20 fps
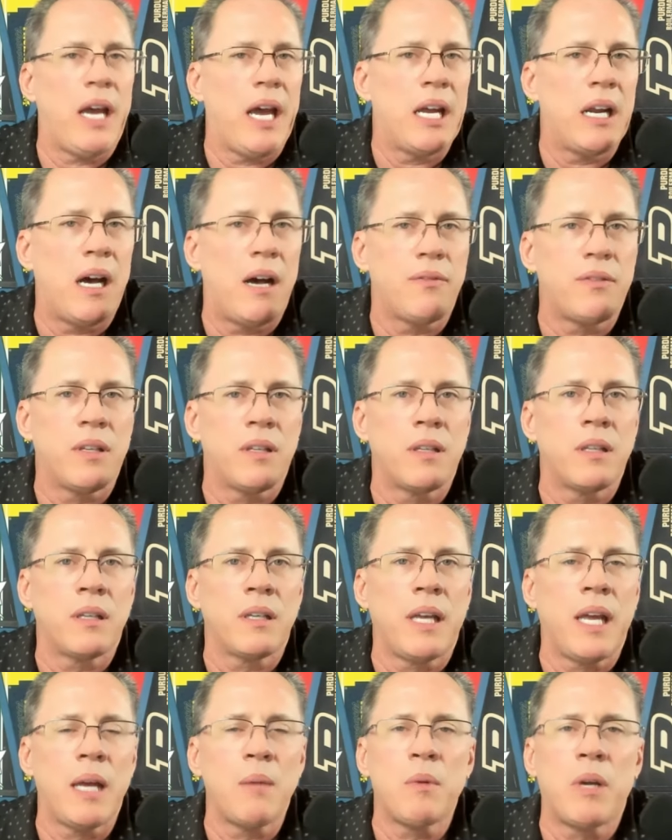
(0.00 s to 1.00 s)
hat off to
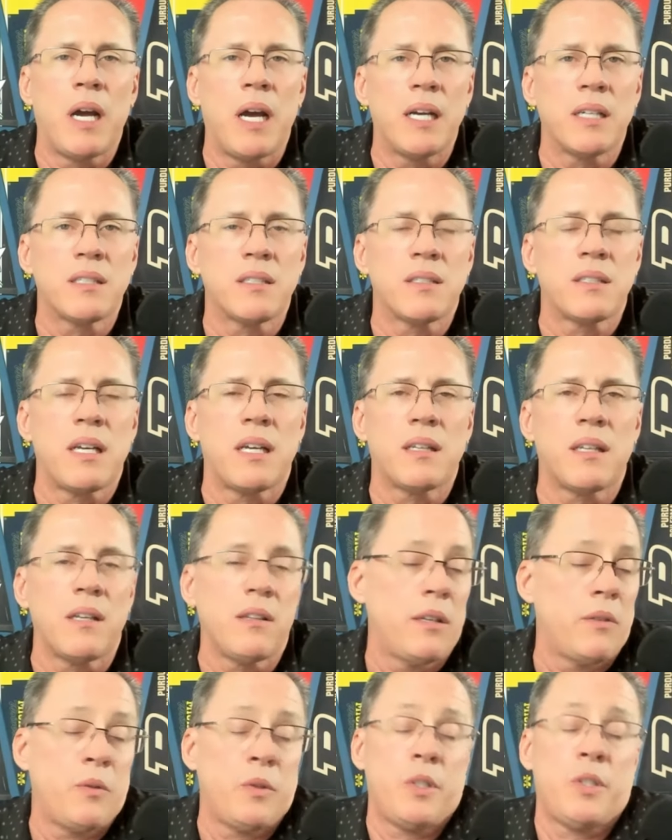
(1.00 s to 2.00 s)
the Gamecocks of South
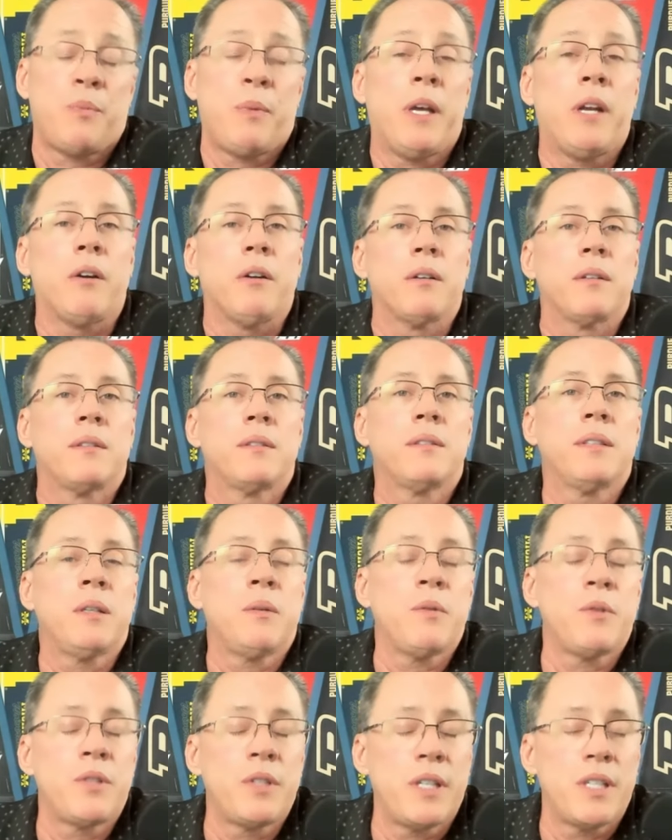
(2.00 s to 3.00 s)
Carolina. They were just better. They
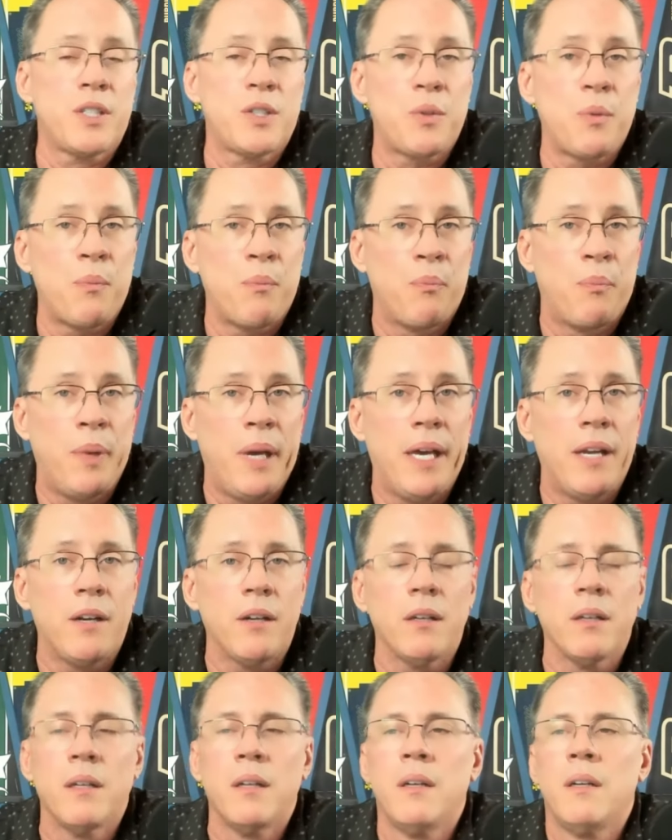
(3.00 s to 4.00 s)
were just
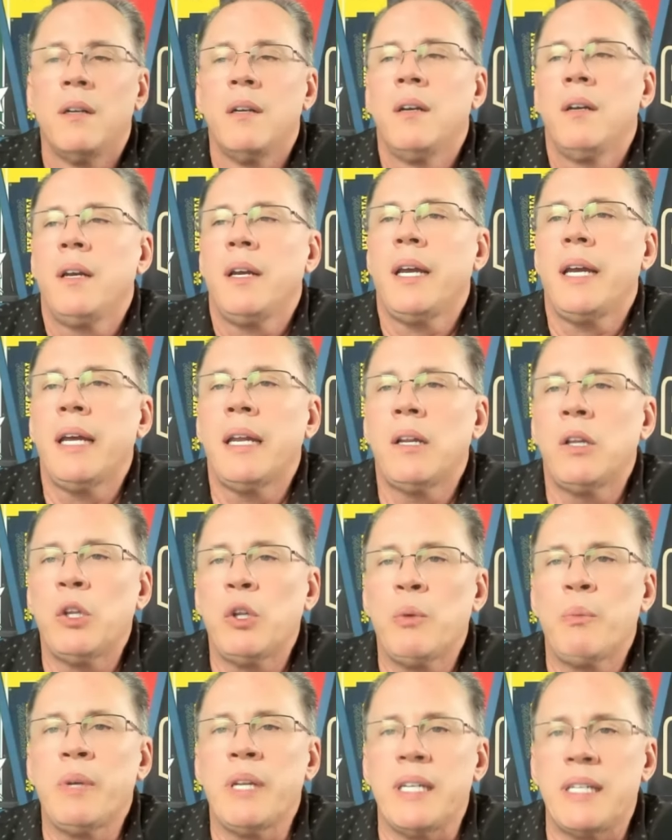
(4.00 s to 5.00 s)
better and a
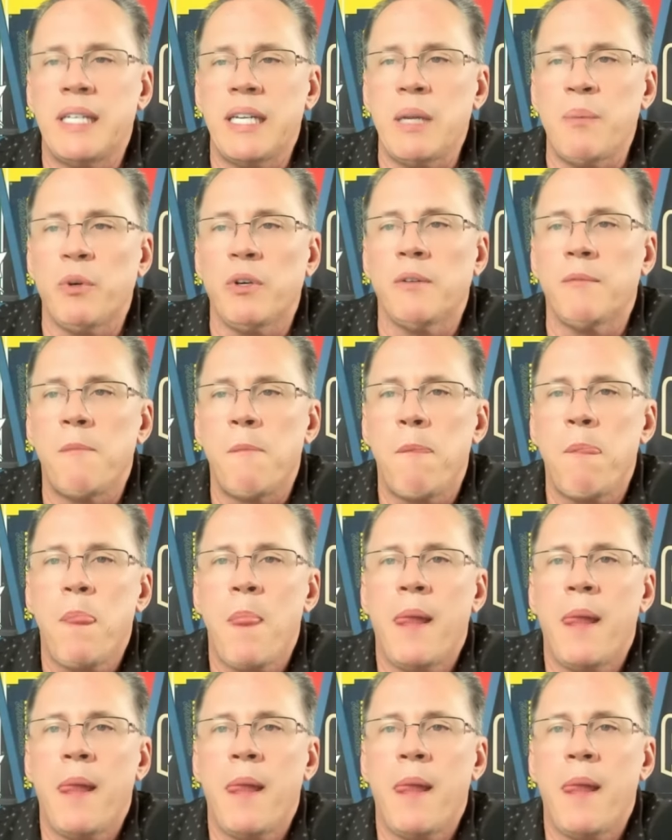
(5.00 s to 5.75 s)
little bit deeper.